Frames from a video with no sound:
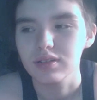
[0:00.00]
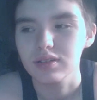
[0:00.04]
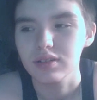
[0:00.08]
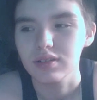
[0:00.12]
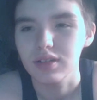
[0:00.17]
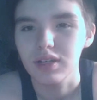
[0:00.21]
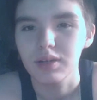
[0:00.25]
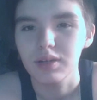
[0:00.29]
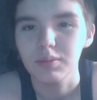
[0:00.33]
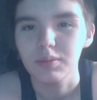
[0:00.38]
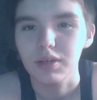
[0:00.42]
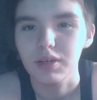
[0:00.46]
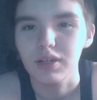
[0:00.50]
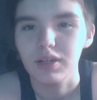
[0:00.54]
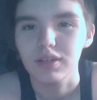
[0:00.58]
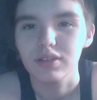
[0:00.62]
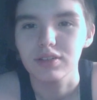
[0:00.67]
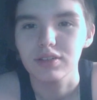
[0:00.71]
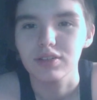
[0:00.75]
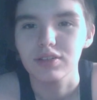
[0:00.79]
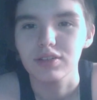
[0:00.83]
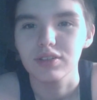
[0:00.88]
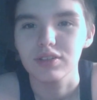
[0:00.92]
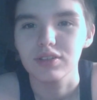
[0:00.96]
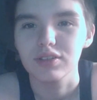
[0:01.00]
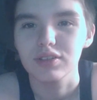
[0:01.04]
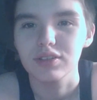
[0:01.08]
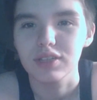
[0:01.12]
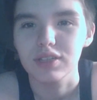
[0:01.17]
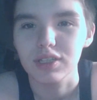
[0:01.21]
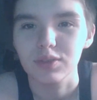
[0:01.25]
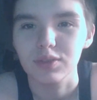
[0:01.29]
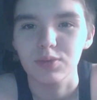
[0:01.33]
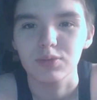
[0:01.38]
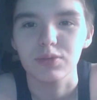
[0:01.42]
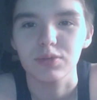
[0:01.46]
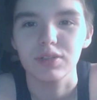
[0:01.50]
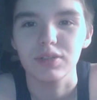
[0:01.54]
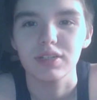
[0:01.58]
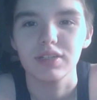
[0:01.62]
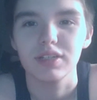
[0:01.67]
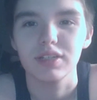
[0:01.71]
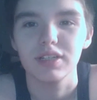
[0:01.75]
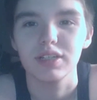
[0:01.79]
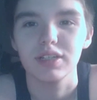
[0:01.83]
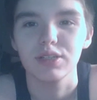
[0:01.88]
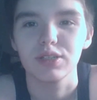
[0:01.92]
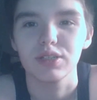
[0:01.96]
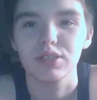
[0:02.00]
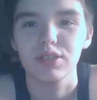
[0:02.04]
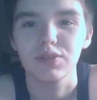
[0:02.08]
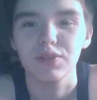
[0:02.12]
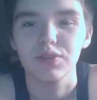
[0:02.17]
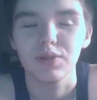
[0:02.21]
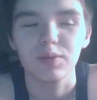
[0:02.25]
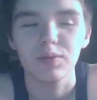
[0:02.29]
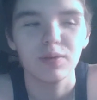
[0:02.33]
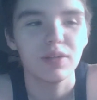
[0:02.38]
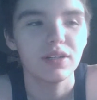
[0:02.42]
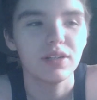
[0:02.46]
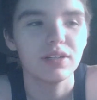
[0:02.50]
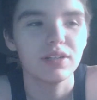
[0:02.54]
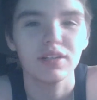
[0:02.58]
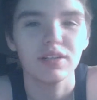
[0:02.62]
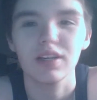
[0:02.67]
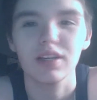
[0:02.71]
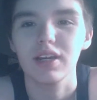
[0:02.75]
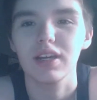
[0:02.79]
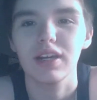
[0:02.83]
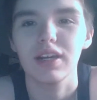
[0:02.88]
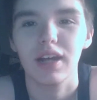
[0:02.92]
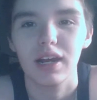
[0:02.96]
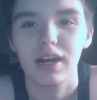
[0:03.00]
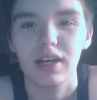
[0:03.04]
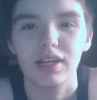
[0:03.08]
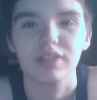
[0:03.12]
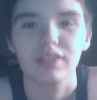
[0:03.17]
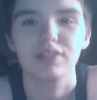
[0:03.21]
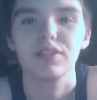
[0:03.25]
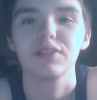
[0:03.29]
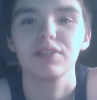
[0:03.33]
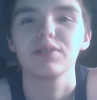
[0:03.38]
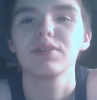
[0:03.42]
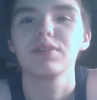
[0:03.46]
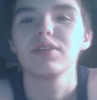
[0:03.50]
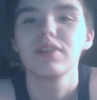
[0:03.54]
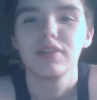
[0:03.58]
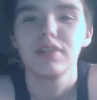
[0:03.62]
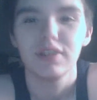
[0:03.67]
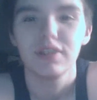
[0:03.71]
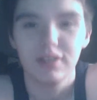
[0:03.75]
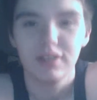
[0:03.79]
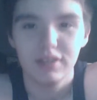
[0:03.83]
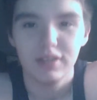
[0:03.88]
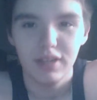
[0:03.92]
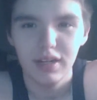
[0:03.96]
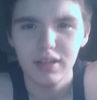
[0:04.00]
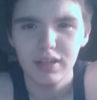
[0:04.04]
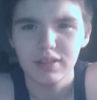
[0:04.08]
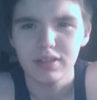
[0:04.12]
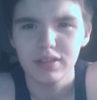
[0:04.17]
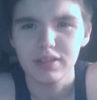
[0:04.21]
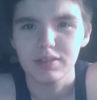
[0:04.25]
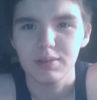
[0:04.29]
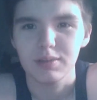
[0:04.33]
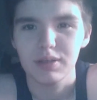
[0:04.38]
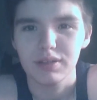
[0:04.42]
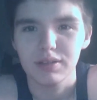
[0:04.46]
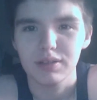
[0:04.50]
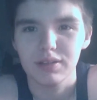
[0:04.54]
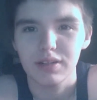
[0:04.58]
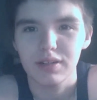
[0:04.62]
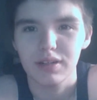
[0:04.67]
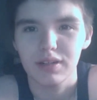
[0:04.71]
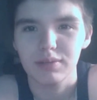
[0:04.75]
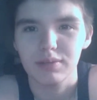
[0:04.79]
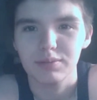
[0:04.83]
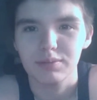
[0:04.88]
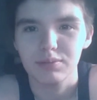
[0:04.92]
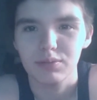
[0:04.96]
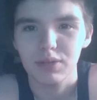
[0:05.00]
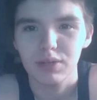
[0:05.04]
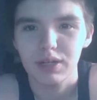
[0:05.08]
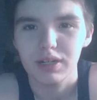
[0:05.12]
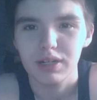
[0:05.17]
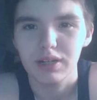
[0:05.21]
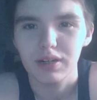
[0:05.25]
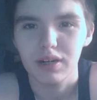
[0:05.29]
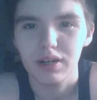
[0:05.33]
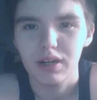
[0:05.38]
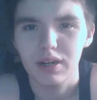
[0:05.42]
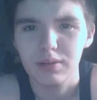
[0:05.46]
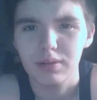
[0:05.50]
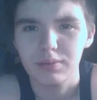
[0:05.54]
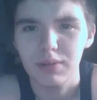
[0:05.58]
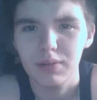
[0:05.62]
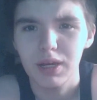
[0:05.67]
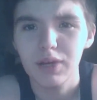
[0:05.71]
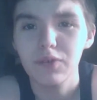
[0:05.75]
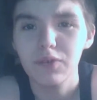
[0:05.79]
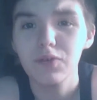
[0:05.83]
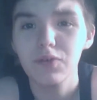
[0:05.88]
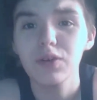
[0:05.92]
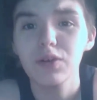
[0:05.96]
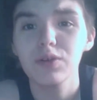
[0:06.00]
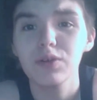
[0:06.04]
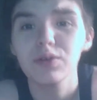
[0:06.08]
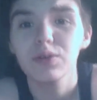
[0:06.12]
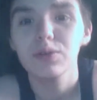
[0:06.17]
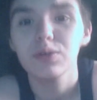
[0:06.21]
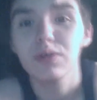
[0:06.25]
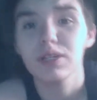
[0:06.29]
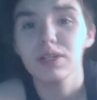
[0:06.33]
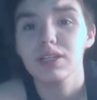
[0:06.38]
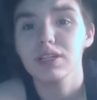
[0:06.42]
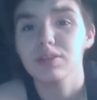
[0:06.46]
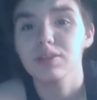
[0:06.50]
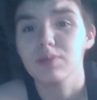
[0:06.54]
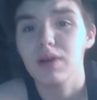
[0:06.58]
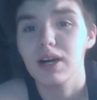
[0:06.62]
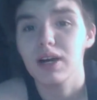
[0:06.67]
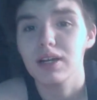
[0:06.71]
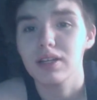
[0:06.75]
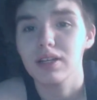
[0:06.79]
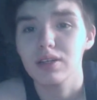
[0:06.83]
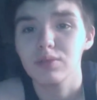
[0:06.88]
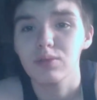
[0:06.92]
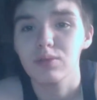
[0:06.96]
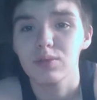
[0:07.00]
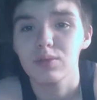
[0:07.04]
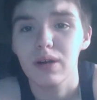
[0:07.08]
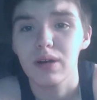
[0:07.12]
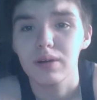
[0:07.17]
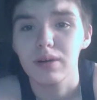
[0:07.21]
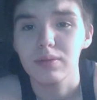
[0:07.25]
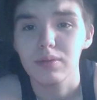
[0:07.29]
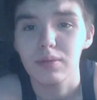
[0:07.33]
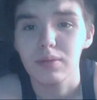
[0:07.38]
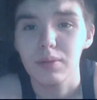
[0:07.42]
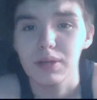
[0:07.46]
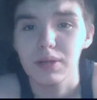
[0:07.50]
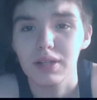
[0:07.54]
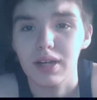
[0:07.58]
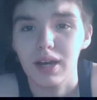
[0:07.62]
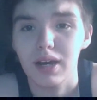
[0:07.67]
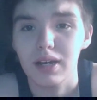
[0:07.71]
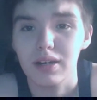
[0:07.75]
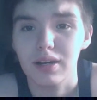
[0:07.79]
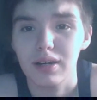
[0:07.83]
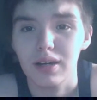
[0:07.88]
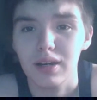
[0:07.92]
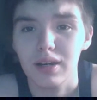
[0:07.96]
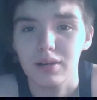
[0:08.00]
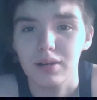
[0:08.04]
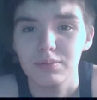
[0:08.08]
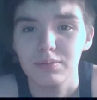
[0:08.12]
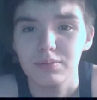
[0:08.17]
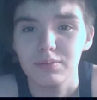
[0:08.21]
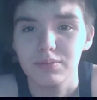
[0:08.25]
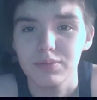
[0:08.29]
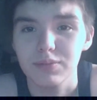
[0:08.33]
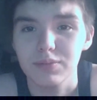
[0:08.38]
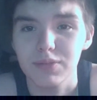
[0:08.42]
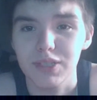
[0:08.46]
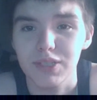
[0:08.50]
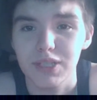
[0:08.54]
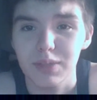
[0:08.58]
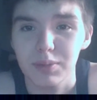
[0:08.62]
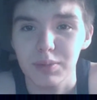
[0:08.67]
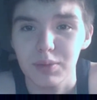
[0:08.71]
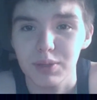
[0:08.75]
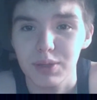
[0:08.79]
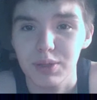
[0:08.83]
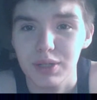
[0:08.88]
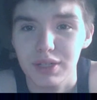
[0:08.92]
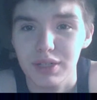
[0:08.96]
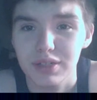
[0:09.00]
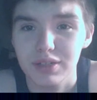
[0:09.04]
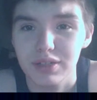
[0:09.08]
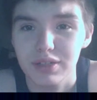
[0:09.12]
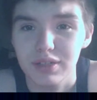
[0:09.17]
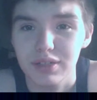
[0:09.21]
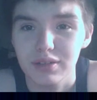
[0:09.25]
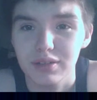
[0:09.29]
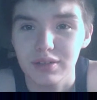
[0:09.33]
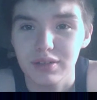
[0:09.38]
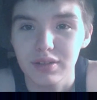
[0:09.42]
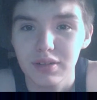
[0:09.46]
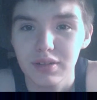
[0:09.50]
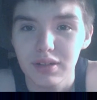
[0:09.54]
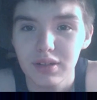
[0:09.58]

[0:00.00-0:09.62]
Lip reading: Name, age, sexual orientation if you want, and how to get to you. Yeah, that's about right. If you do get the spot, you will probably not start uploading until